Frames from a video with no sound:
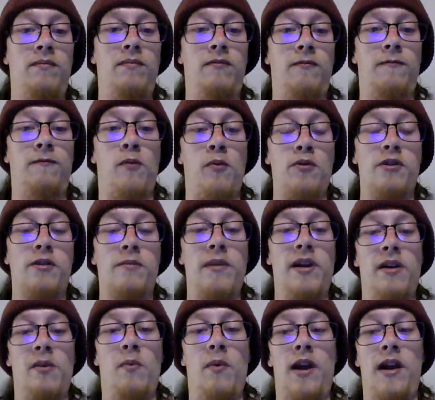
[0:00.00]
forced
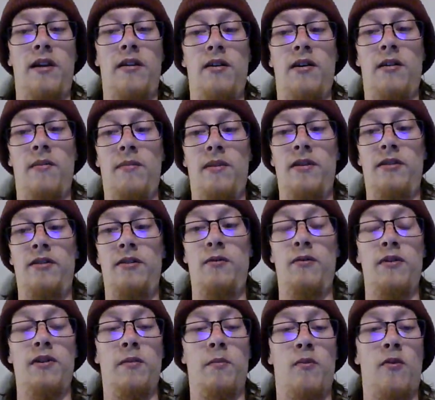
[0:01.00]
me to wake up at
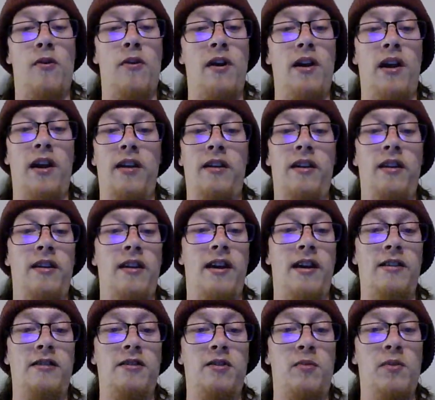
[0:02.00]
2 a.m. And then
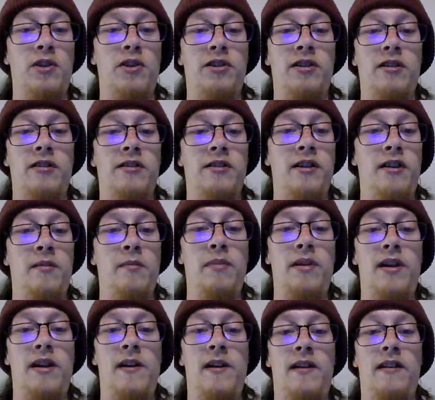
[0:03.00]
I squished a
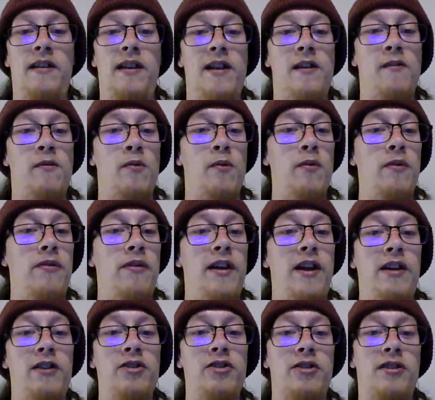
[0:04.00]
centipede, and that whole
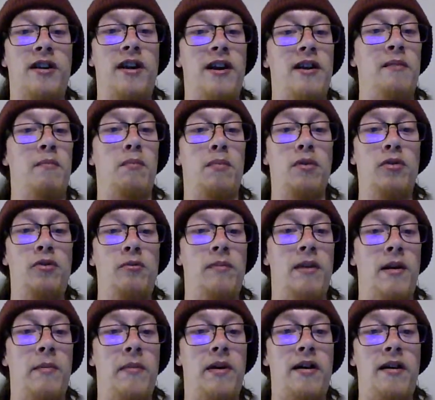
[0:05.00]
thing just kind of blew
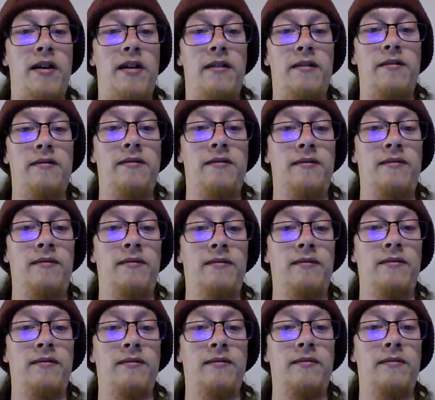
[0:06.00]
my mind.
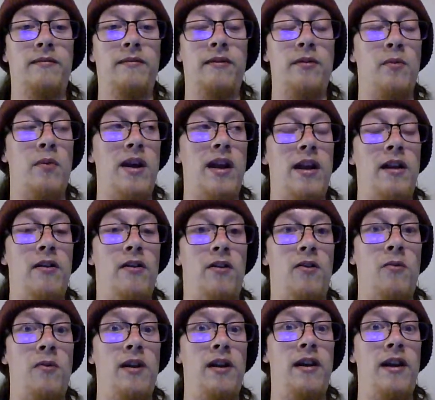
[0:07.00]
The way it
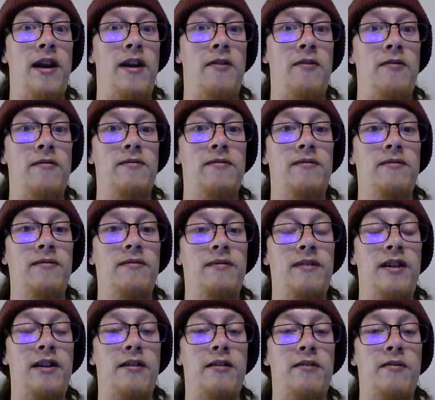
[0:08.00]
all went down,
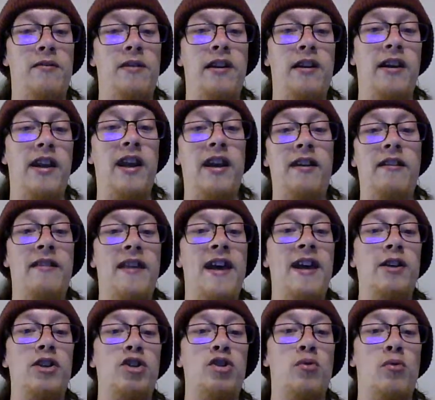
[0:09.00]
and in
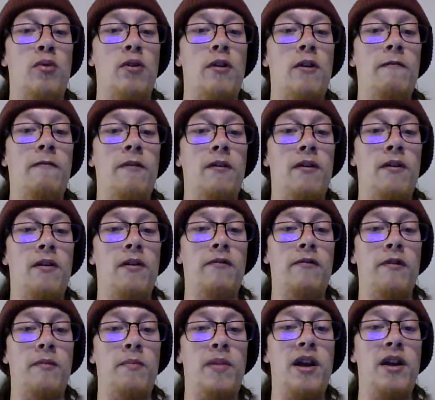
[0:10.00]
that short of
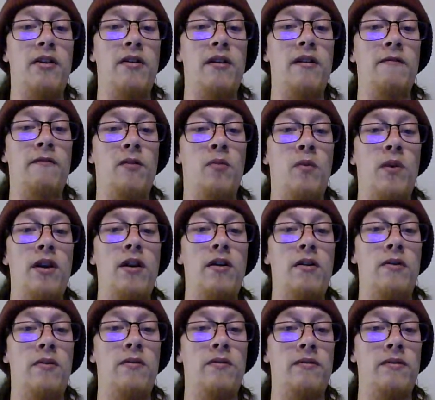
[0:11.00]
a period of a
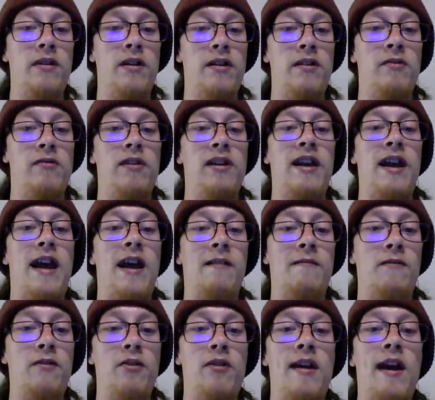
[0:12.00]
window, like
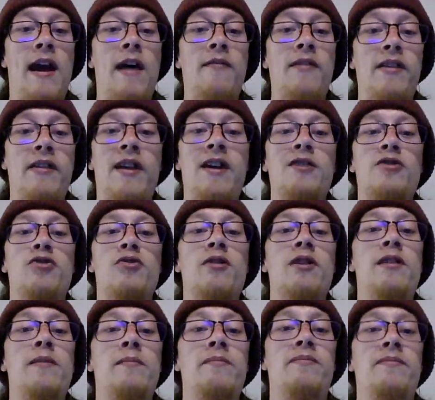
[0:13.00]
after having that
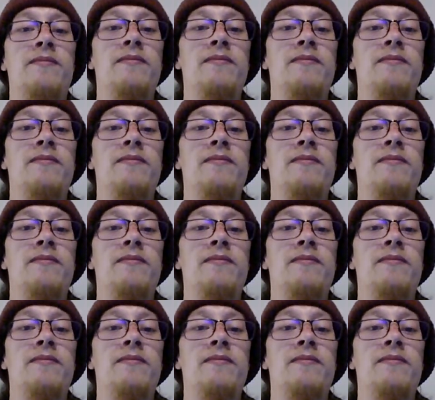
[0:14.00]
dream,